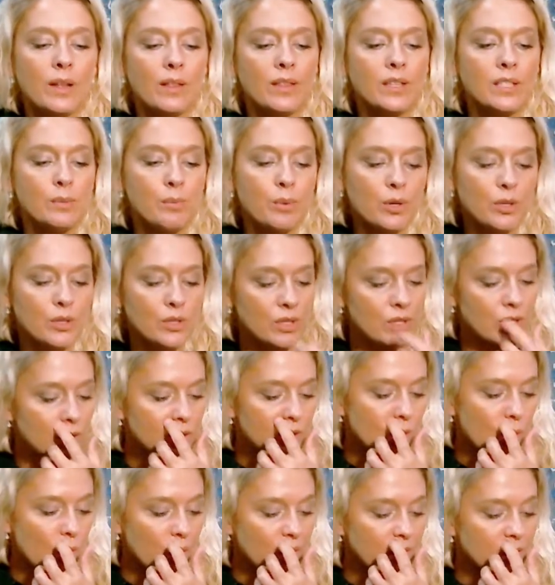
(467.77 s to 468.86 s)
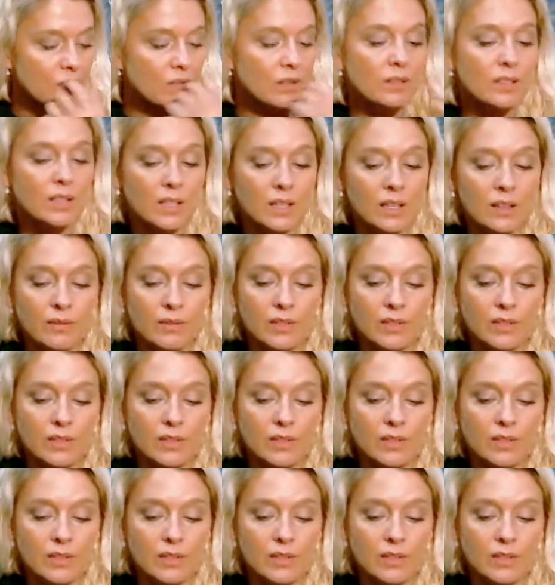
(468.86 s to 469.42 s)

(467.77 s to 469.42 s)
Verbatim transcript: this person is going to leave,